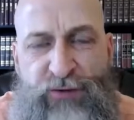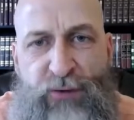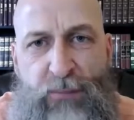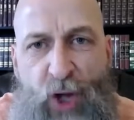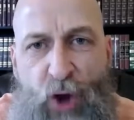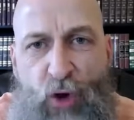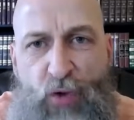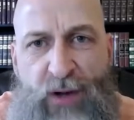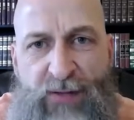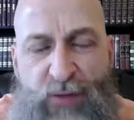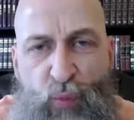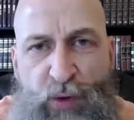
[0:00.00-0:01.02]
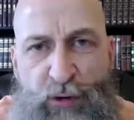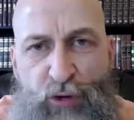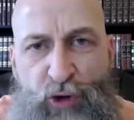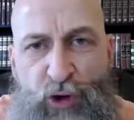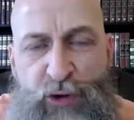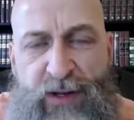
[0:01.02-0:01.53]
locally that we are
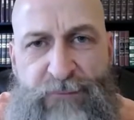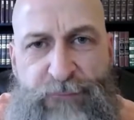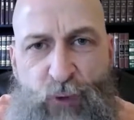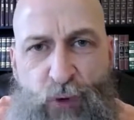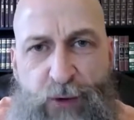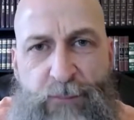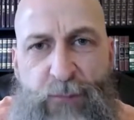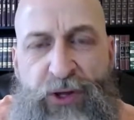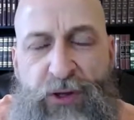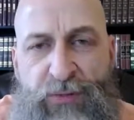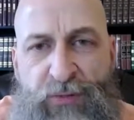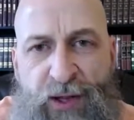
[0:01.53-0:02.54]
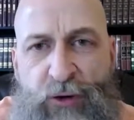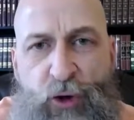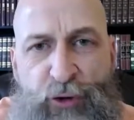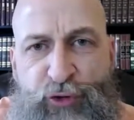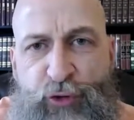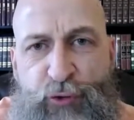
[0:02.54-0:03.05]
looking for, there are
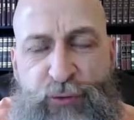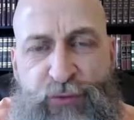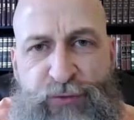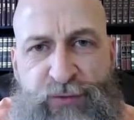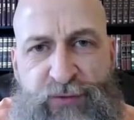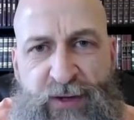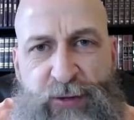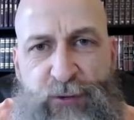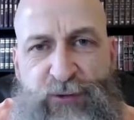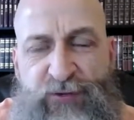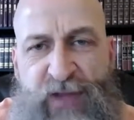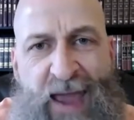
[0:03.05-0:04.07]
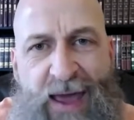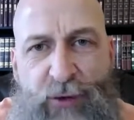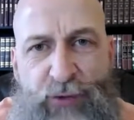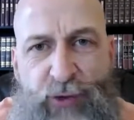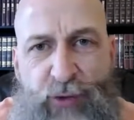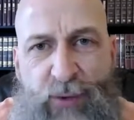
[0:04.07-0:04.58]
truth seekers scattered
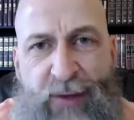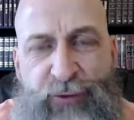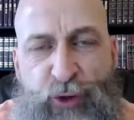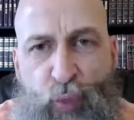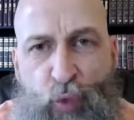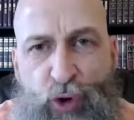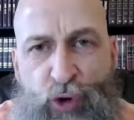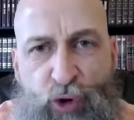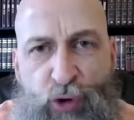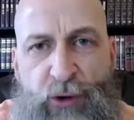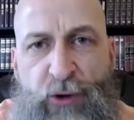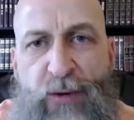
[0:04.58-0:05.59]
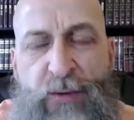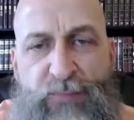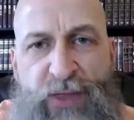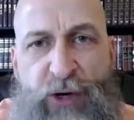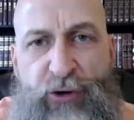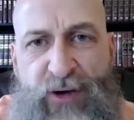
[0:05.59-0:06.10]
throughout the world that are
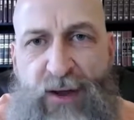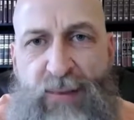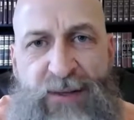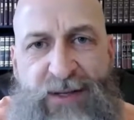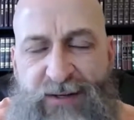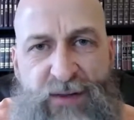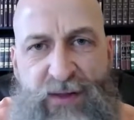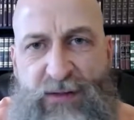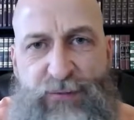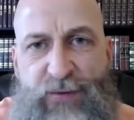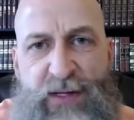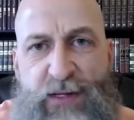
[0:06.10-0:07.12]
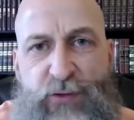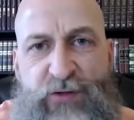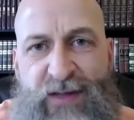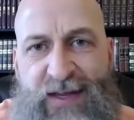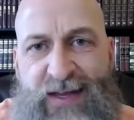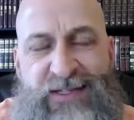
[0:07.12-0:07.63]
coming to these videos
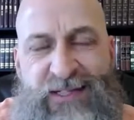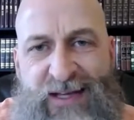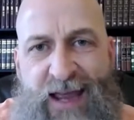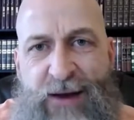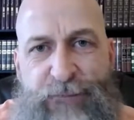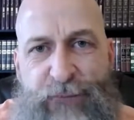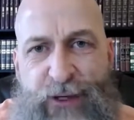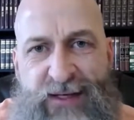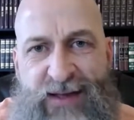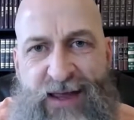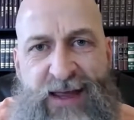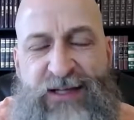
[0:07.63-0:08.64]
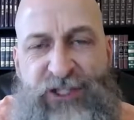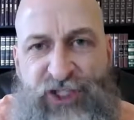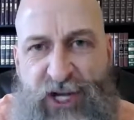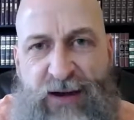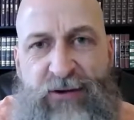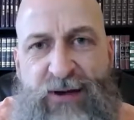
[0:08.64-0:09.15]
each and every day
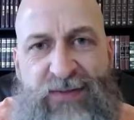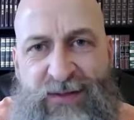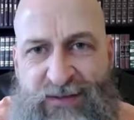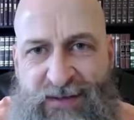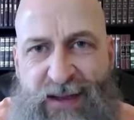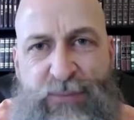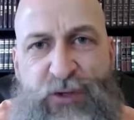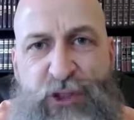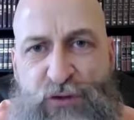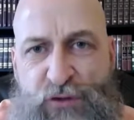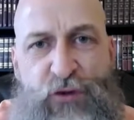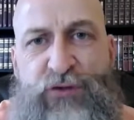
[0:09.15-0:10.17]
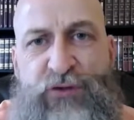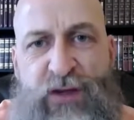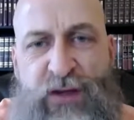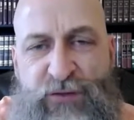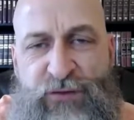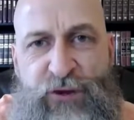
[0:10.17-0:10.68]
sharing the same concerns as
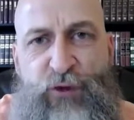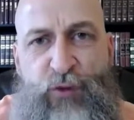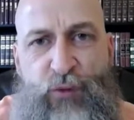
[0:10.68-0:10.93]
you.